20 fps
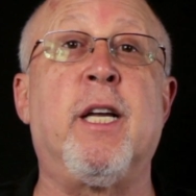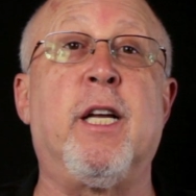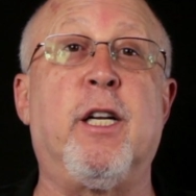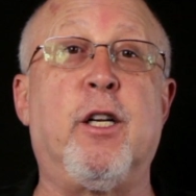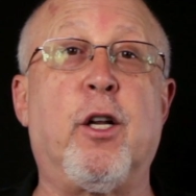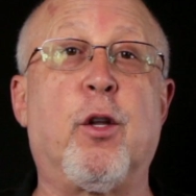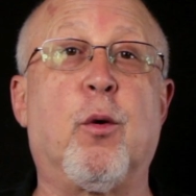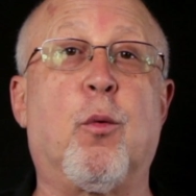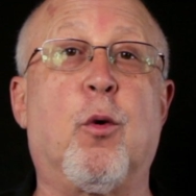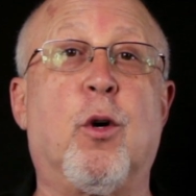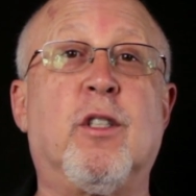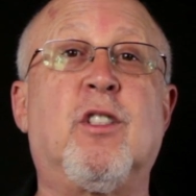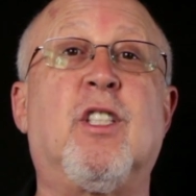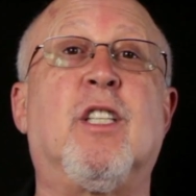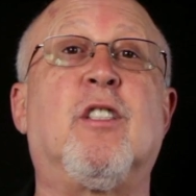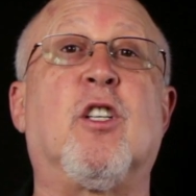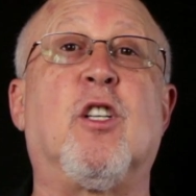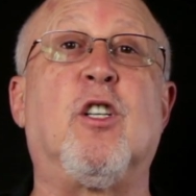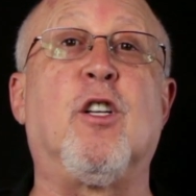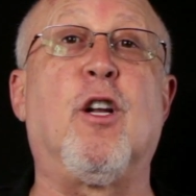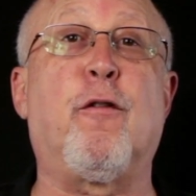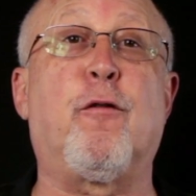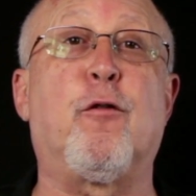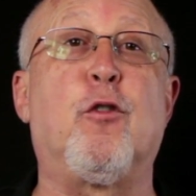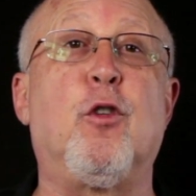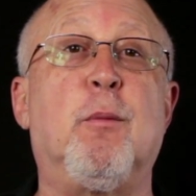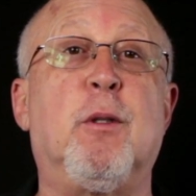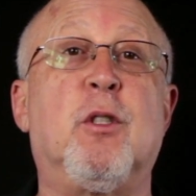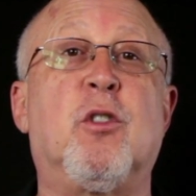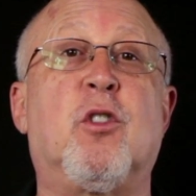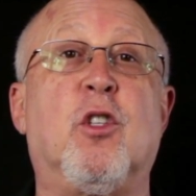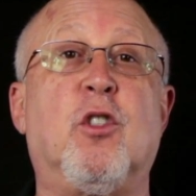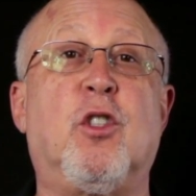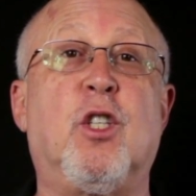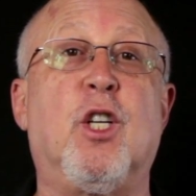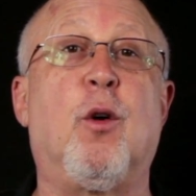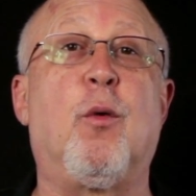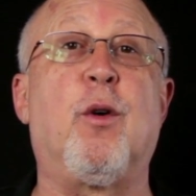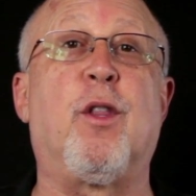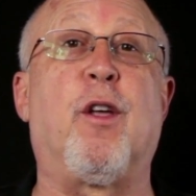In other words, it's enough lumens to
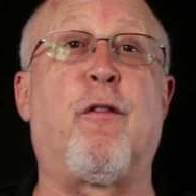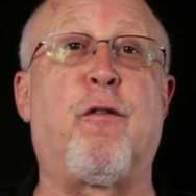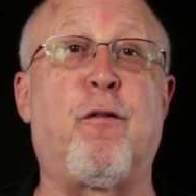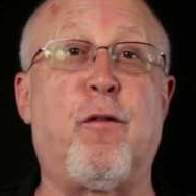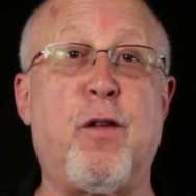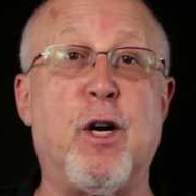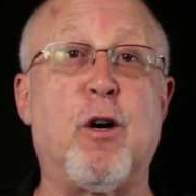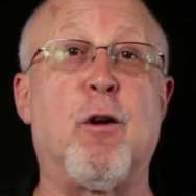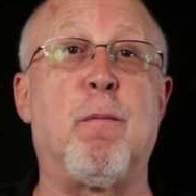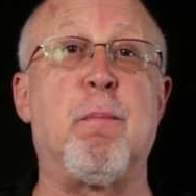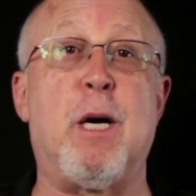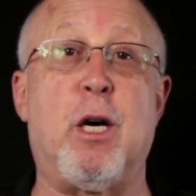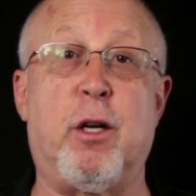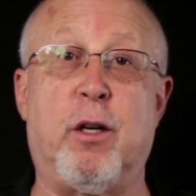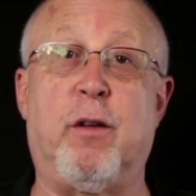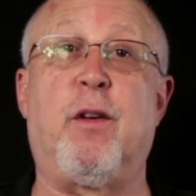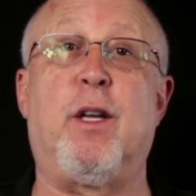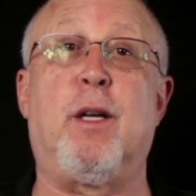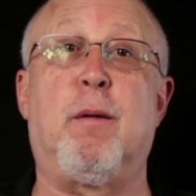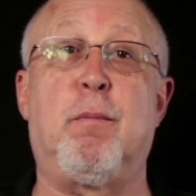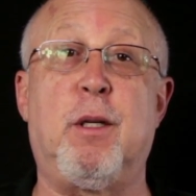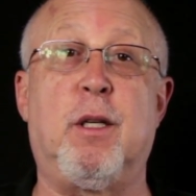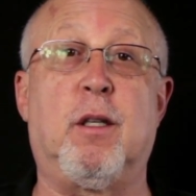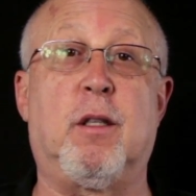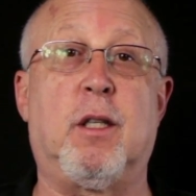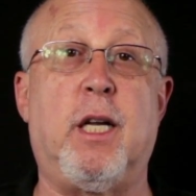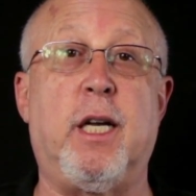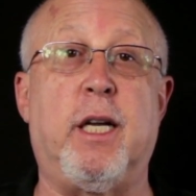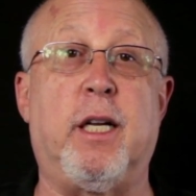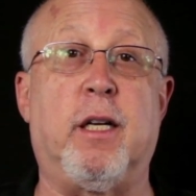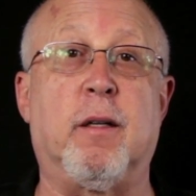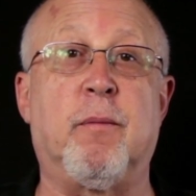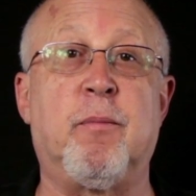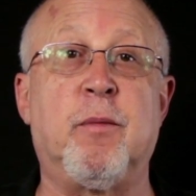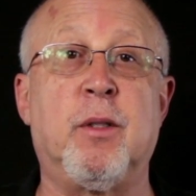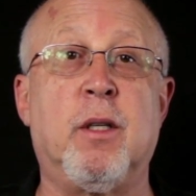deal with a fair amount of ambient light.